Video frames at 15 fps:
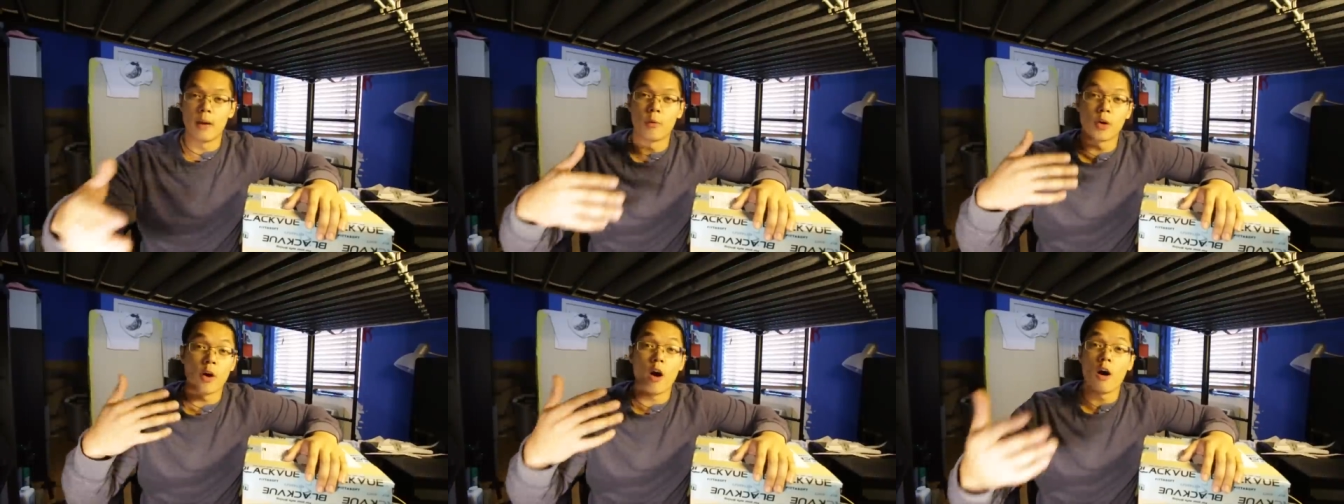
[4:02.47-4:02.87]
I
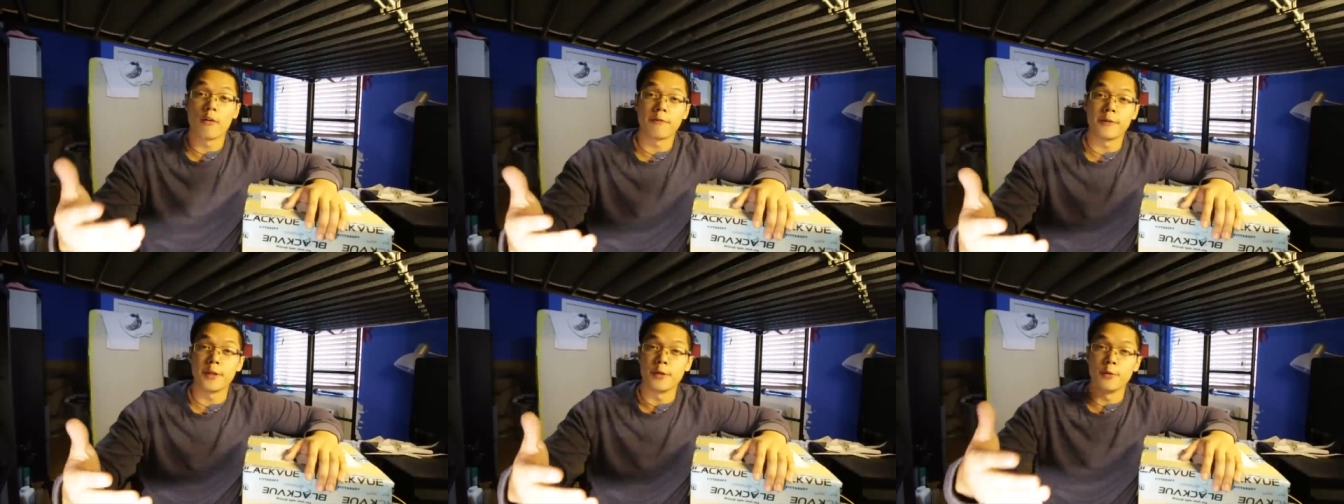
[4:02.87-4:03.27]
want to
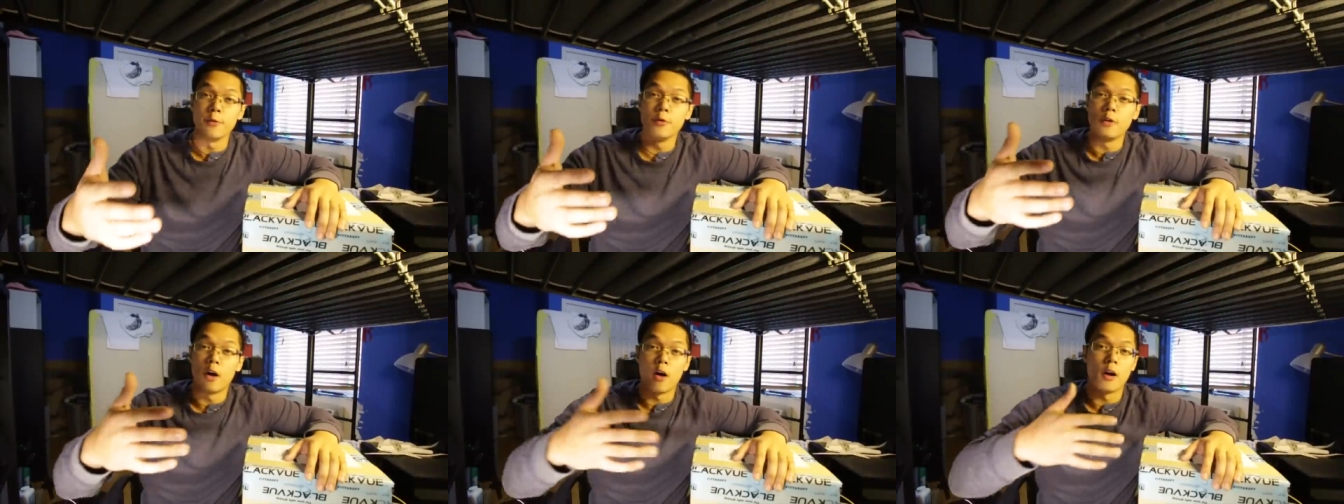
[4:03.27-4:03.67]
offer
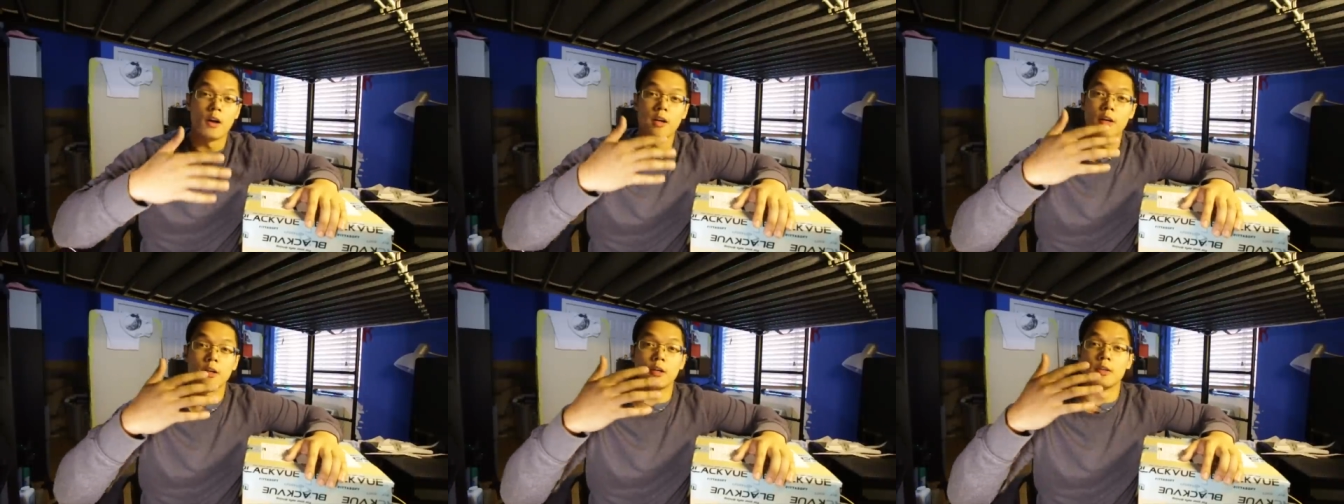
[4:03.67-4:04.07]
you
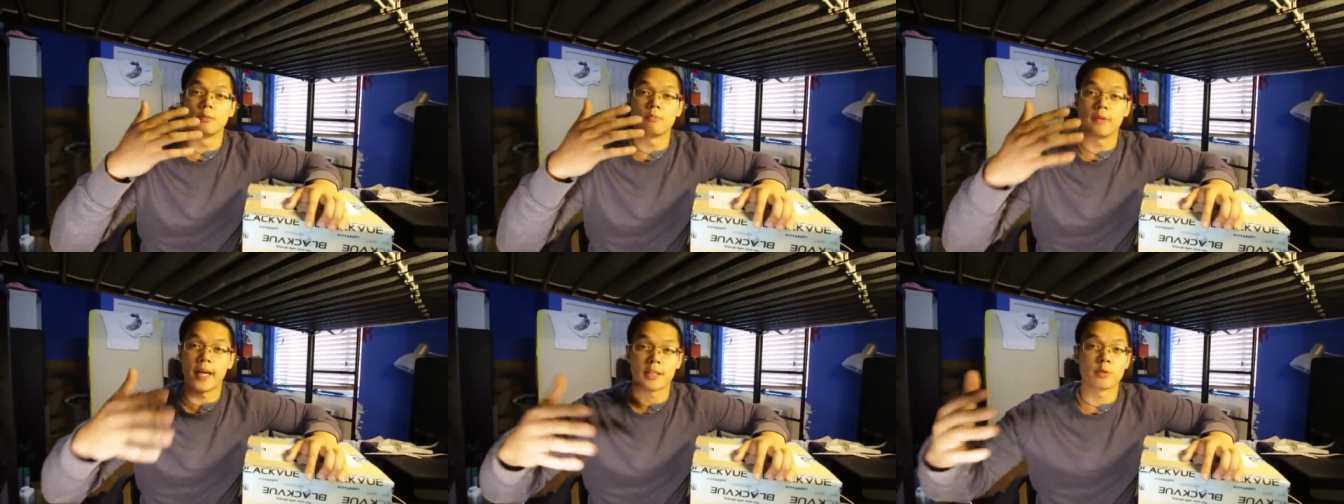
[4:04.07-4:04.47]
our
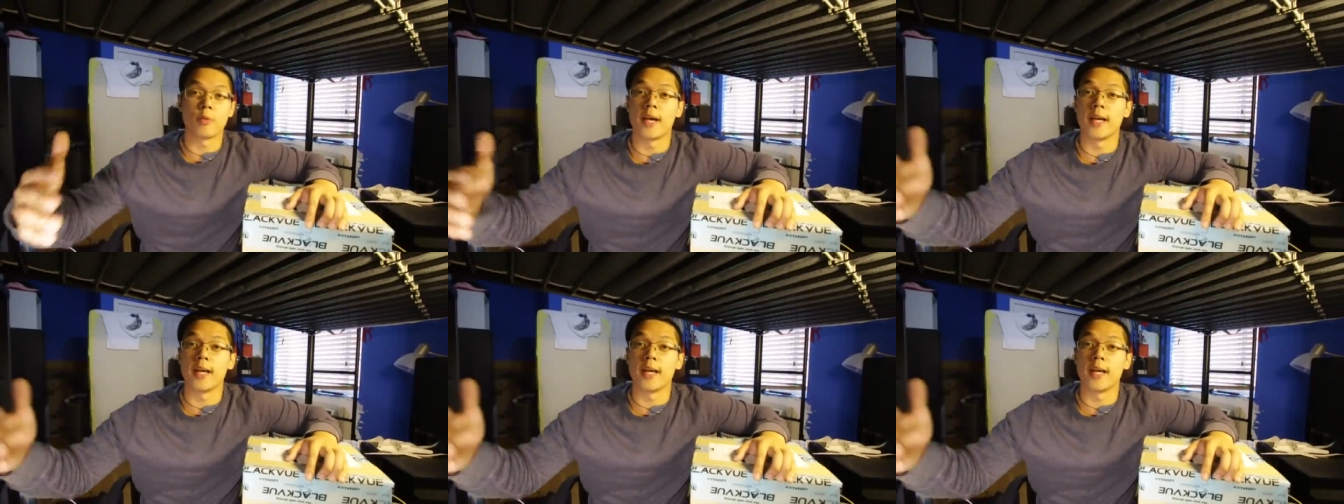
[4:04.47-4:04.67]
X,